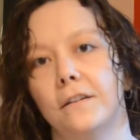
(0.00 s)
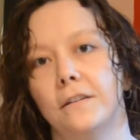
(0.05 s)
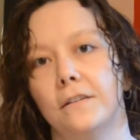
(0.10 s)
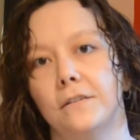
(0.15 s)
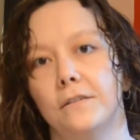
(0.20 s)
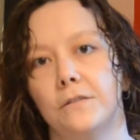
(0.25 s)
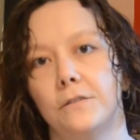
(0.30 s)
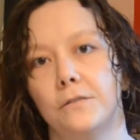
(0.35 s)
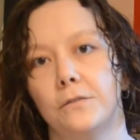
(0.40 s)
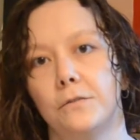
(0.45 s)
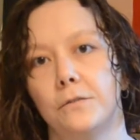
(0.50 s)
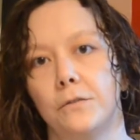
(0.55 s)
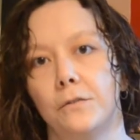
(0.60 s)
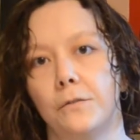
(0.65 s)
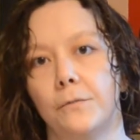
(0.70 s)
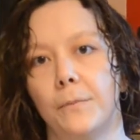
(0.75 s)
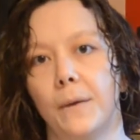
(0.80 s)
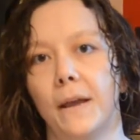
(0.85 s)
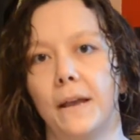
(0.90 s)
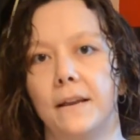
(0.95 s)
his sort
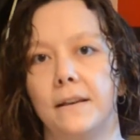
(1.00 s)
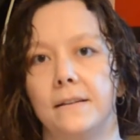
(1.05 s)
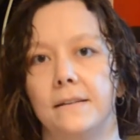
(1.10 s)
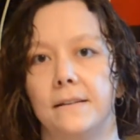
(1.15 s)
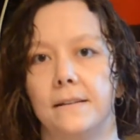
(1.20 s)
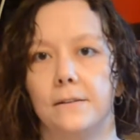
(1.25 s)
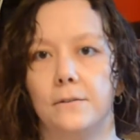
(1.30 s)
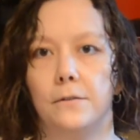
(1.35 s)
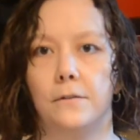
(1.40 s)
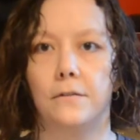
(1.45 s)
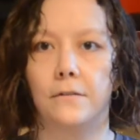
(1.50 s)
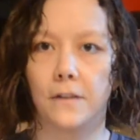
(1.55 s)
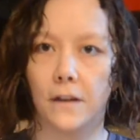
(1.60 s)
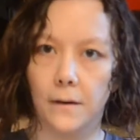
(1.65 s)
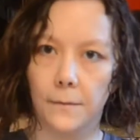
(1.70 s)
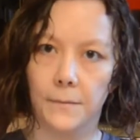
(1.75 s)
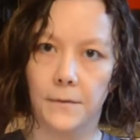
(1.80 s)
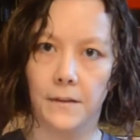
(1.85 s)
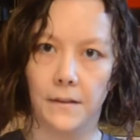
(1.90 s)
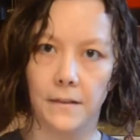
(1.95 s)
of painting sort of
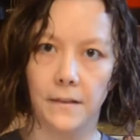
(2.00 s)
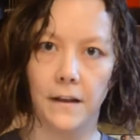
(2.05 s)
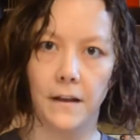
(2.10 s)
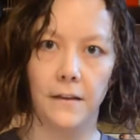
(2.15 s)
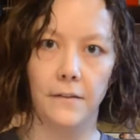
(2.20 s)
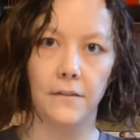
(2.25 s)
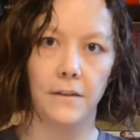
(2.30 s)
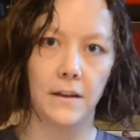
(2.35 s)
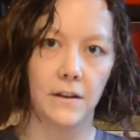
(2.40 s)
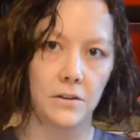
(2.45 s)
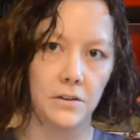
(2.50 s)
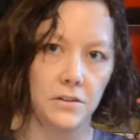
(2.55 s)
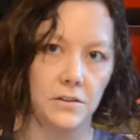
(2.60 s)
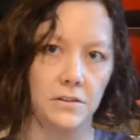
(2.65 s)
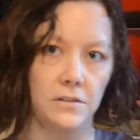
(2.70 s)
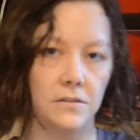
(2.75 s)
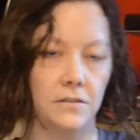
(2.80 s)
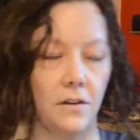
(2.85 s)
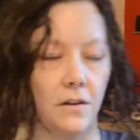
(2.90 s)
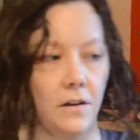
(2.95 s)
come to life, he actually
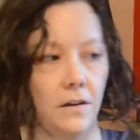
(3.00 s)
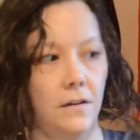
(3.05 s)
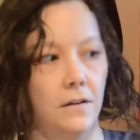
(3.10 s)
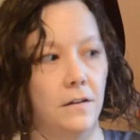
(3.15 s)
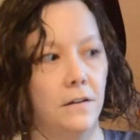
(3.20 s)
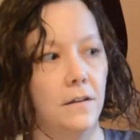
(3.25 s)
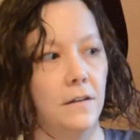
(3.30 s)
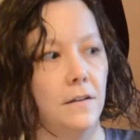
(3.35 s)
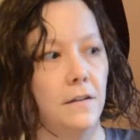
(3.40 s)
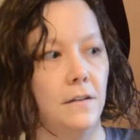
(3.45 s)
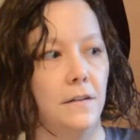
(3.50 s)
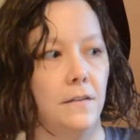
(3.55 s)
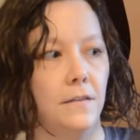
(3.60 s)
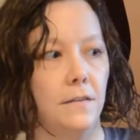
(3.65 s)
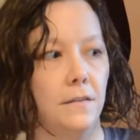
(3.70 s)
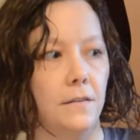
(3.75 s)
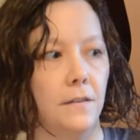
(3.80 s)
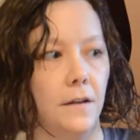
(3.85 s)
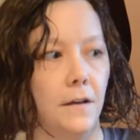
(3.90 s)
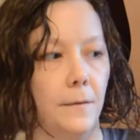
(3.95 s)
saw
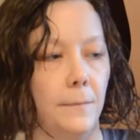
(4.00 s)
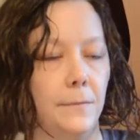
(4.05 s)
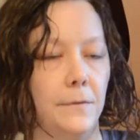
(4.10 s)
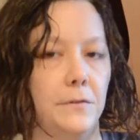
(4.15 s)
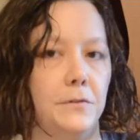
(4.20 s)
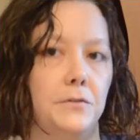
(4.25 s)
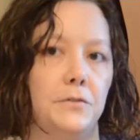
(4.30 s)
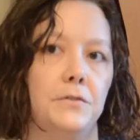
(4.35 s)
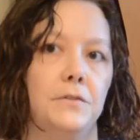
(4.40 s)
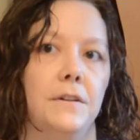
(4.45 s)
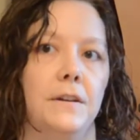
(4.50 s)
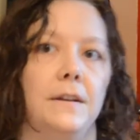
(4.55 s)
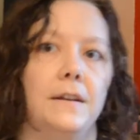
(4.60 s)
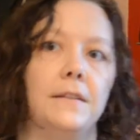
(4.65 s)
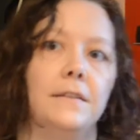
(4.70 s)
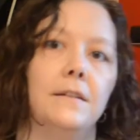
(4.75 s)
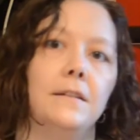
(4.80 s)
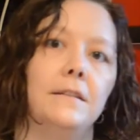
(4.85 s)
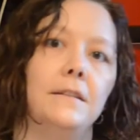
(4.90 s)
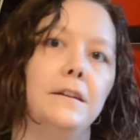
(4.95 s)
the tree
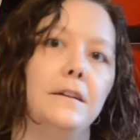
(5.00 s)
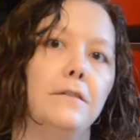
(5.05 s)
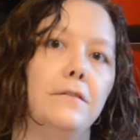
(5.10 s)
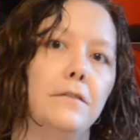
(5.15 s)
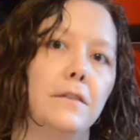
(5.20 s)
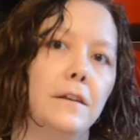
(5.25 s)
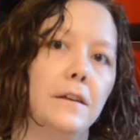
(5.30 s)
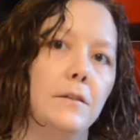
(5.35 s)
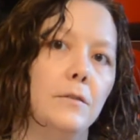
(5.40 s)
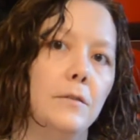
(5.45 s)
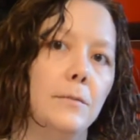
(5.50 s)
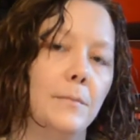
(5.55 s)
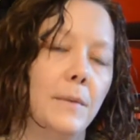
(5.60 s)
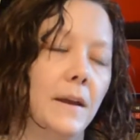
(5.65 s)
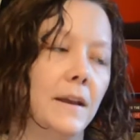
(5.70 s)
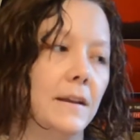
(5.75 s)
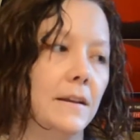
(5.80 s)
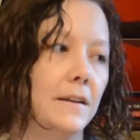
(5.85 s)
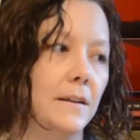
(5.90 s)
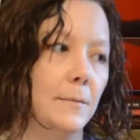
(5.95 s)
and the leaf that he was
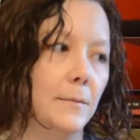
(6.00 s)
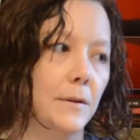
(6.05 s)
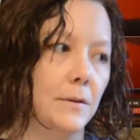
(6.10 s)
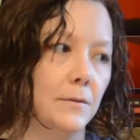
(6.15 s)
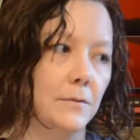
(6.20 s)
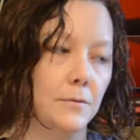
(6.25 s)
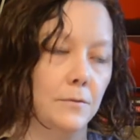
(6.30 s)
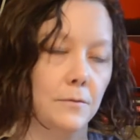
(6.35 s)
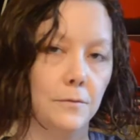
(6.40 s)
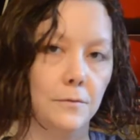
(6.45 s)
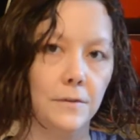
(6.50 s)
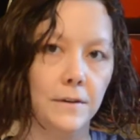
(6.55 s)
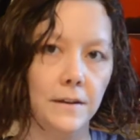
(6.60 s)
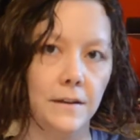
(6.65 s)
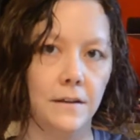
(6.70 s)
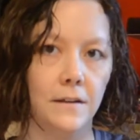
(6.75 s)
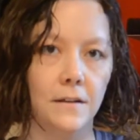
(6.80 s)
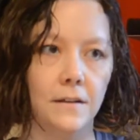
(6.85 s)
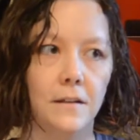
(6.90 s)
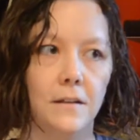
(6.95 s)
painting, but it was
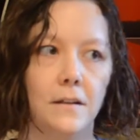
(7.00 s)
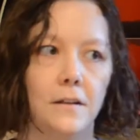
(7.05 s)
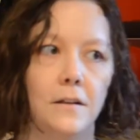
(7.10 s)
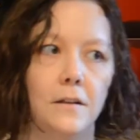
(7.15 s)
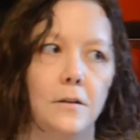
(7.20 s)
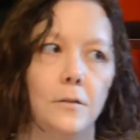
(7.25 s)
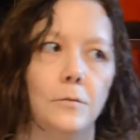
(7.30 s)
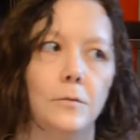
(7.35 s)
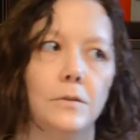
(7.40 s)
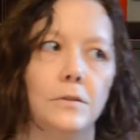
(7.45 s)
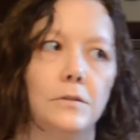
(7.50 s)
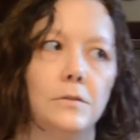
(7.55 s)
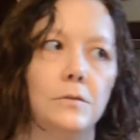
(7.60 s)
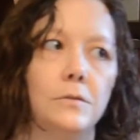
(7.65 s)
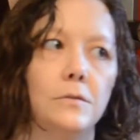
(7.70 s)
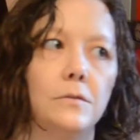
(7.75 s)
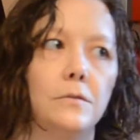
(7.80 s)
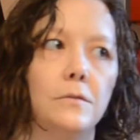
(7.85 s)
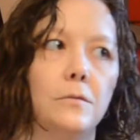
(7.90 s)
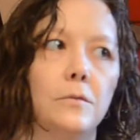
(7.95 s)
real, was
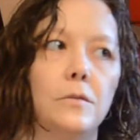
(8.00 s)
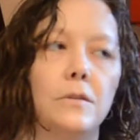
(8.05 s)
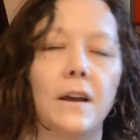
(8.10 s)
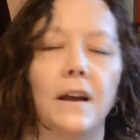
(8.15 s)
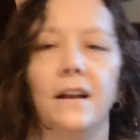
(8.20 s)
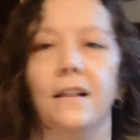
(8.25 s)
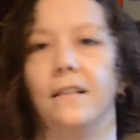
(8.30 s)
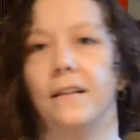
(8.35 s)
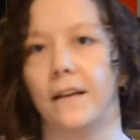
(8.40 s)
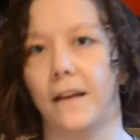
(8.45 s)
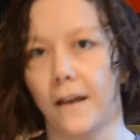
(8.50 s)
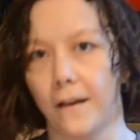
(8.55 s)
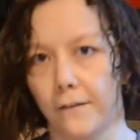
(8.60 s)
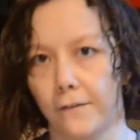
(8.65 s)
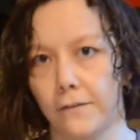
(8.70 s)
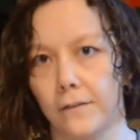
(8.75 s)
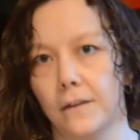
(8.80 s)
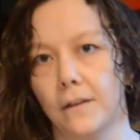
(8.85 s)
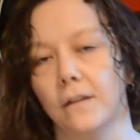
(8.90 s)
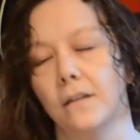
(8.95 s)
kind of like
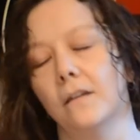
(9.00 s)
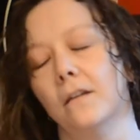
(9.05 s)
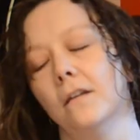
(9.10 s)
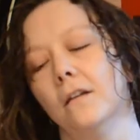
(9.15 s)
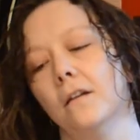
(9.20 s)
heaven.